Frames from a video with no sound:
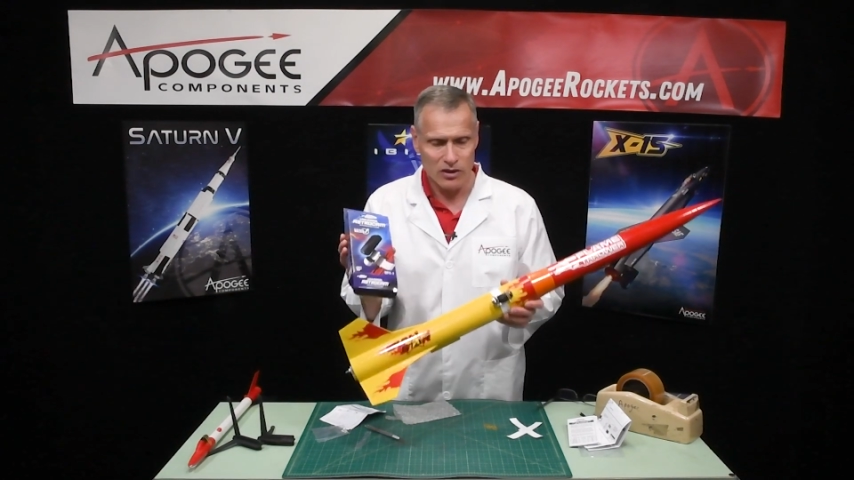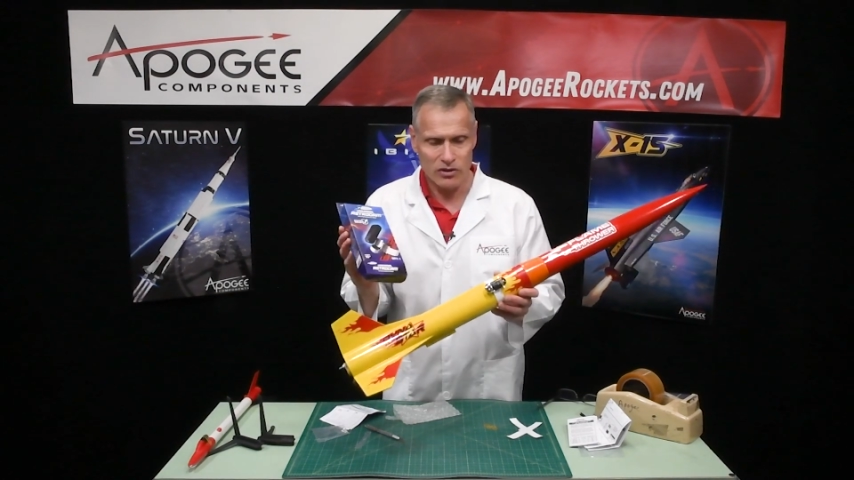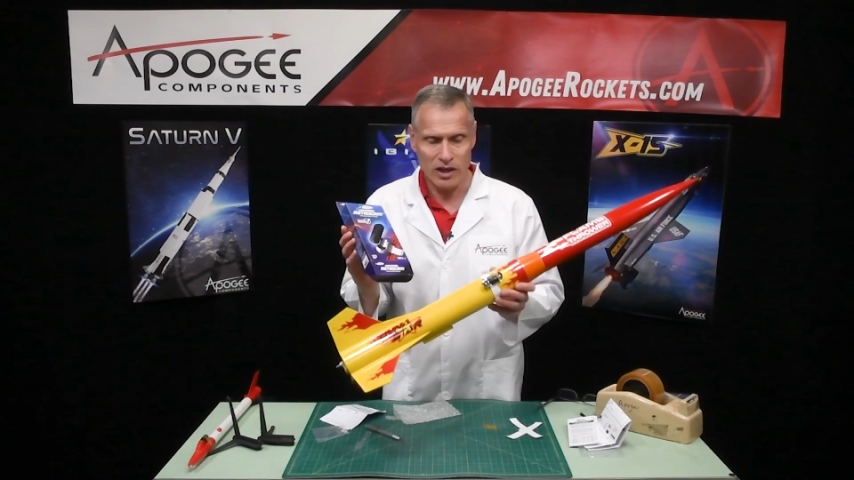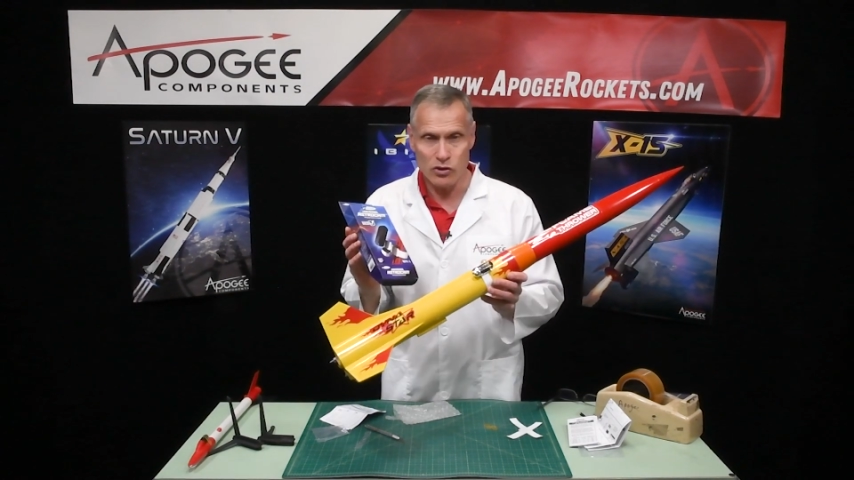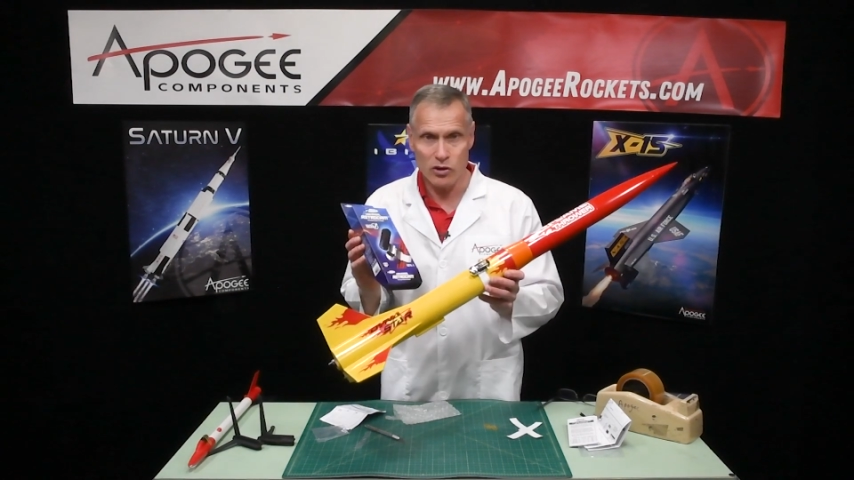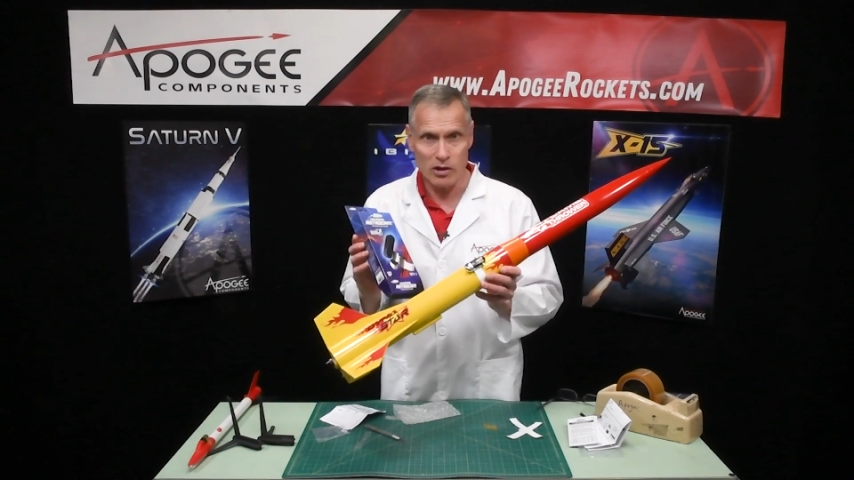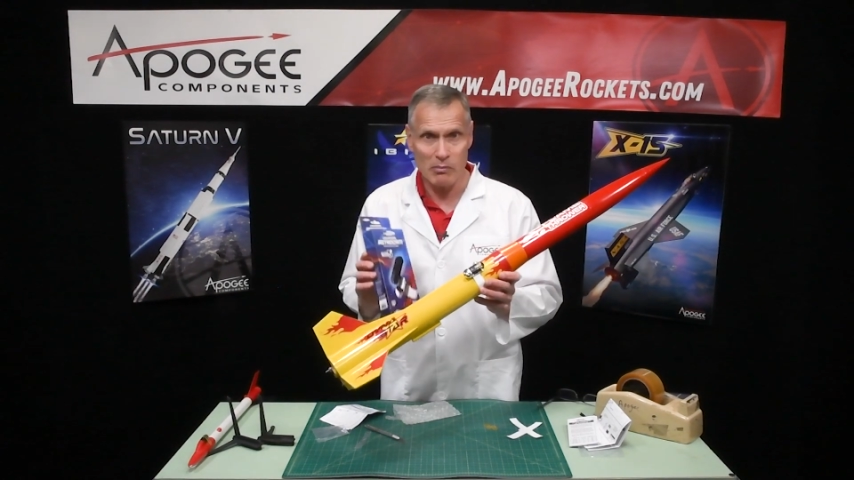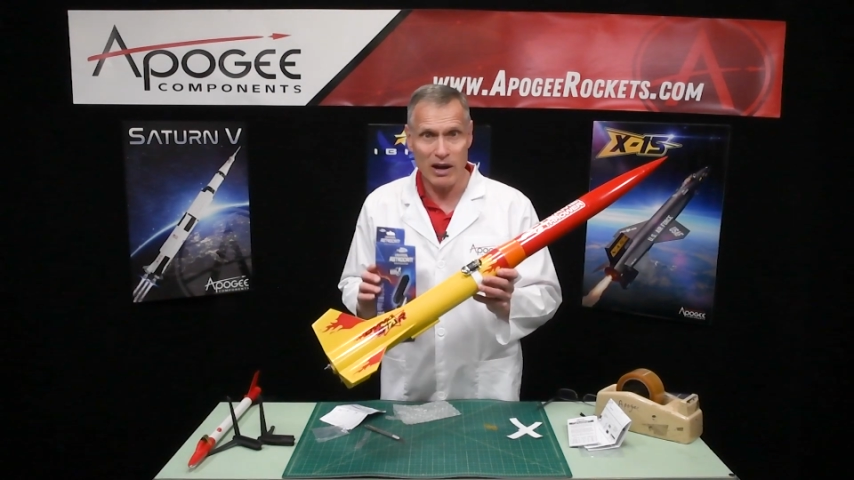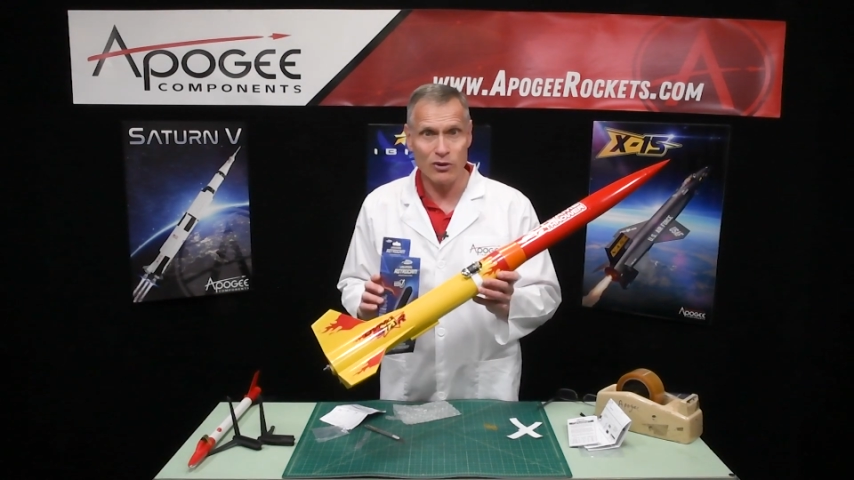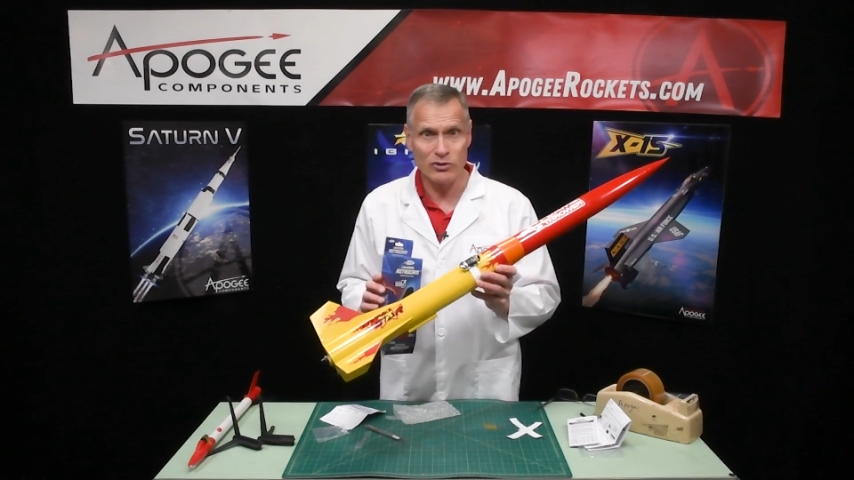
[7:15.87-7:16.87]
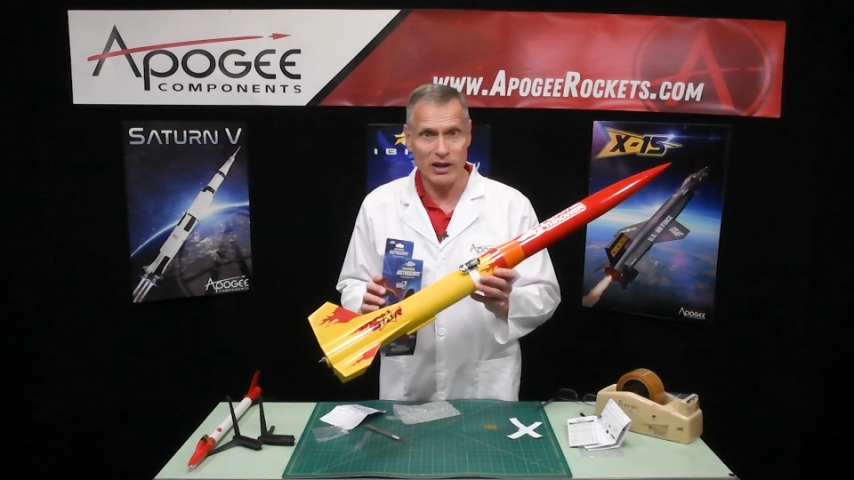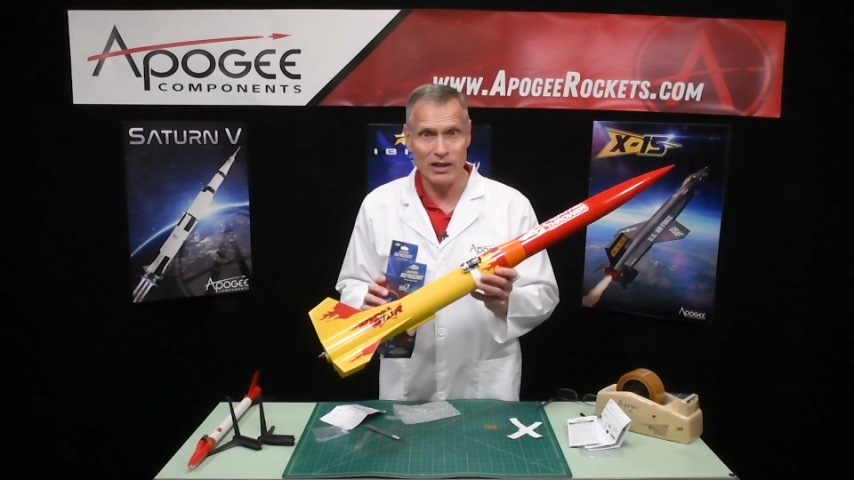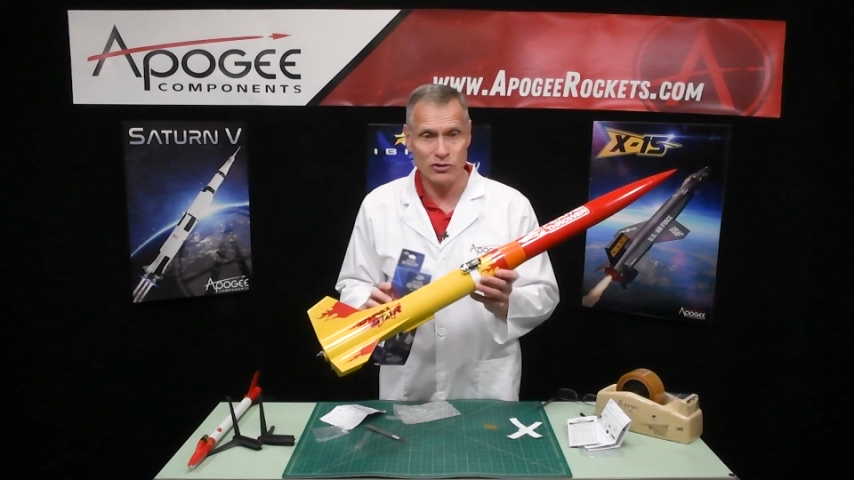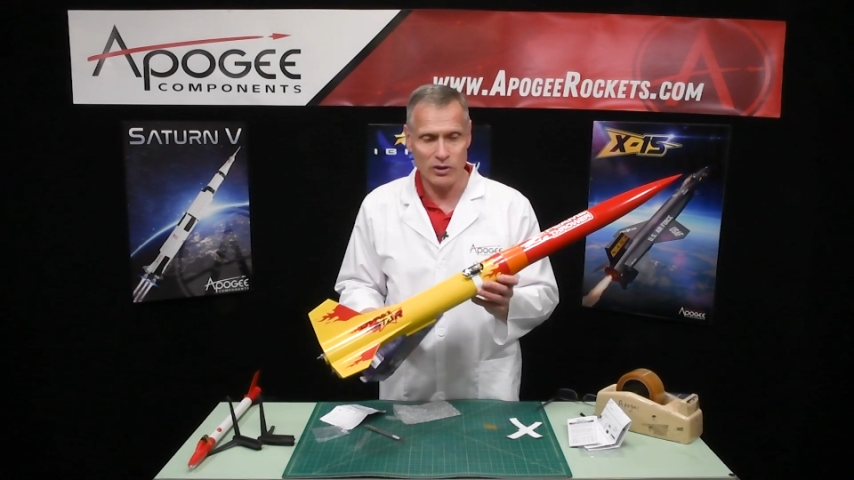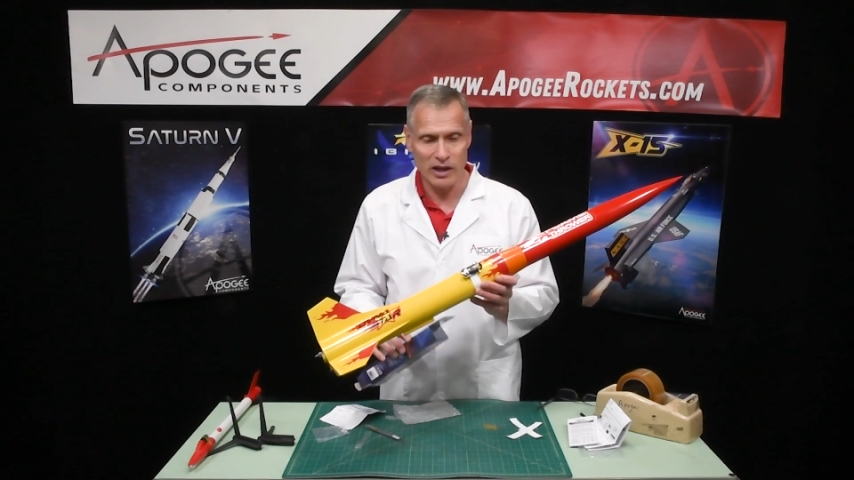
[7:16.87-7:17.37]
that you can mount
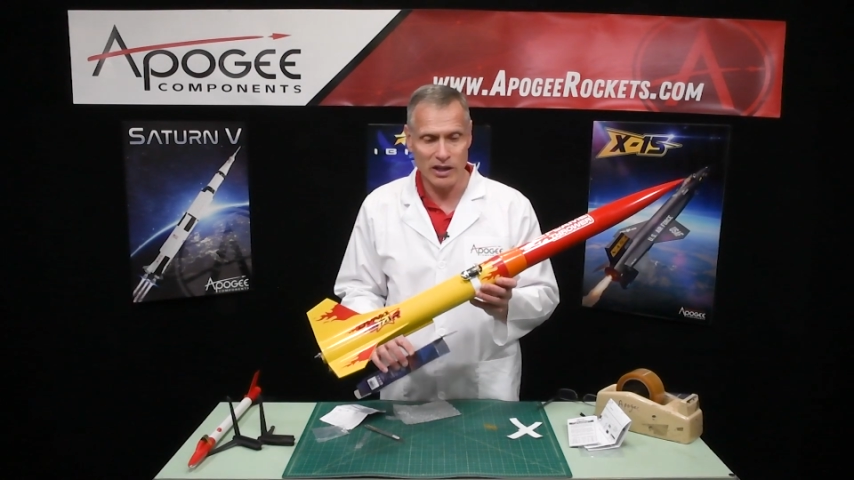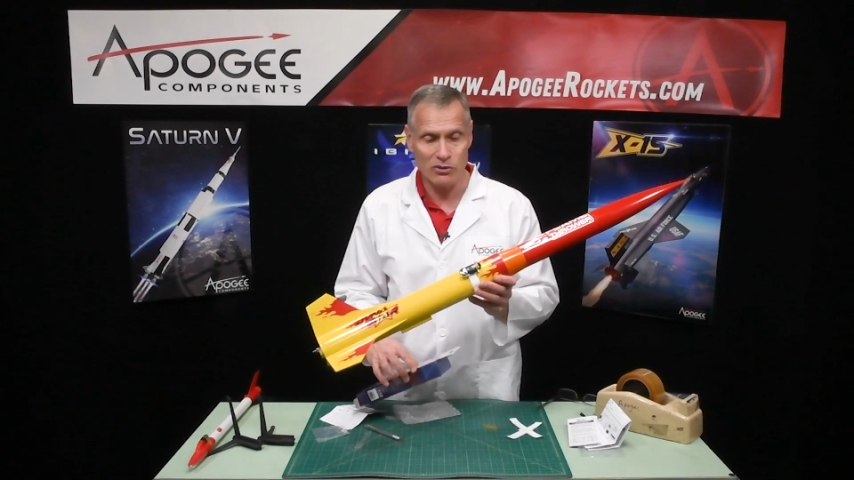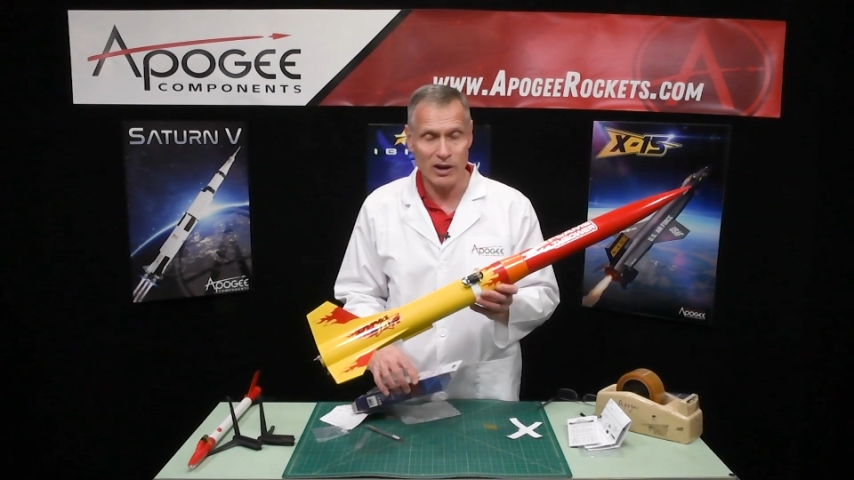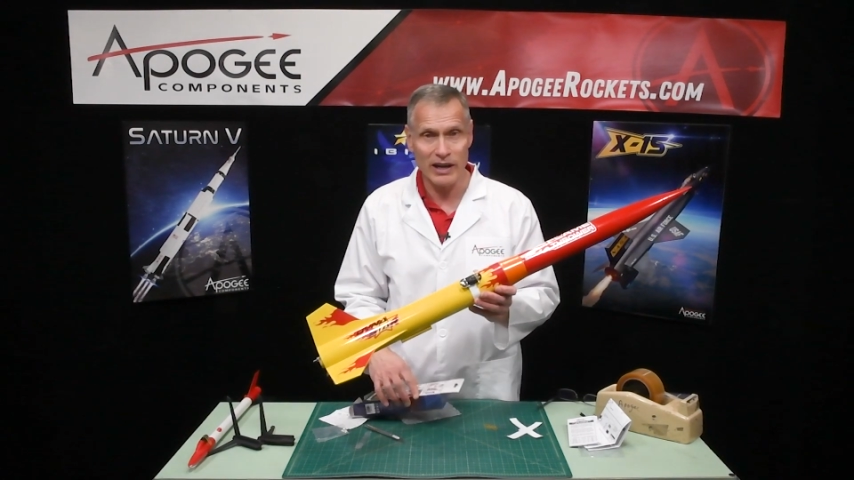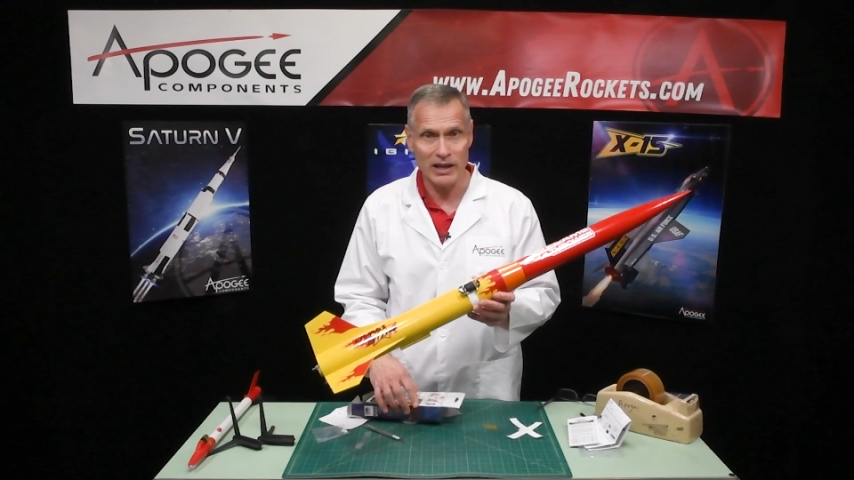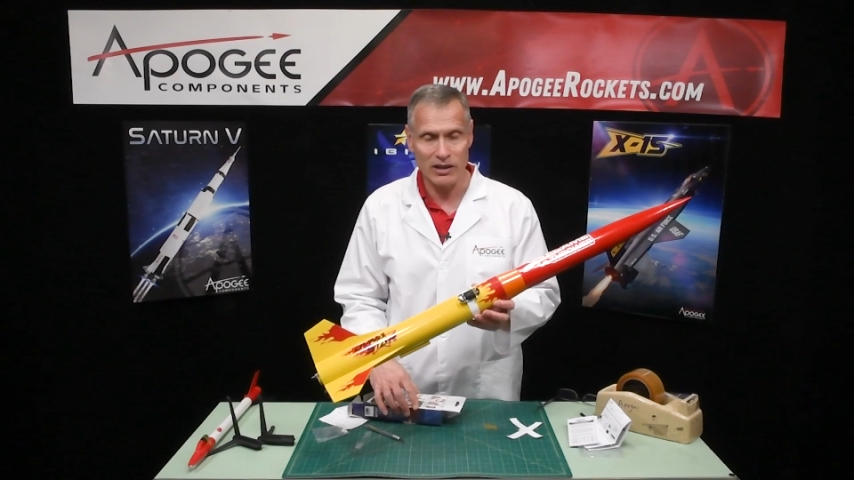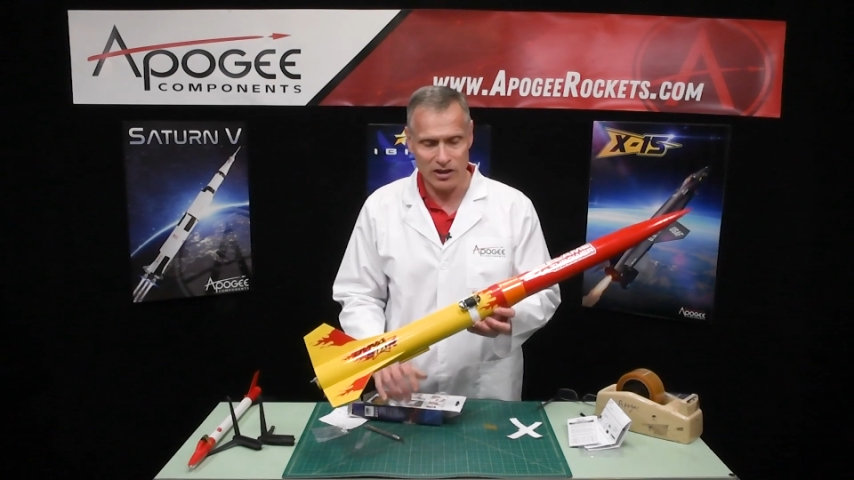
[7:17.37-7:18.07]
onto any rocket.